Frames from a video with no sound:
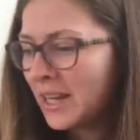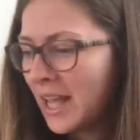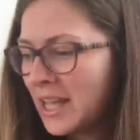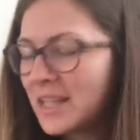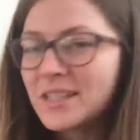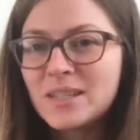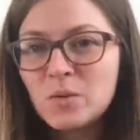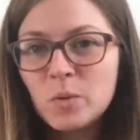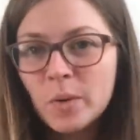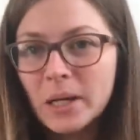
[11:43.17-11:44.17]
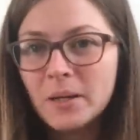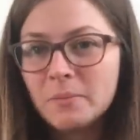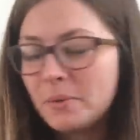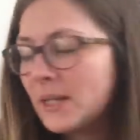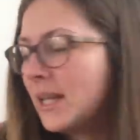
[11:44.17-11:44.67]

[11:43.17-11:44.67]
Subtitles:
next whip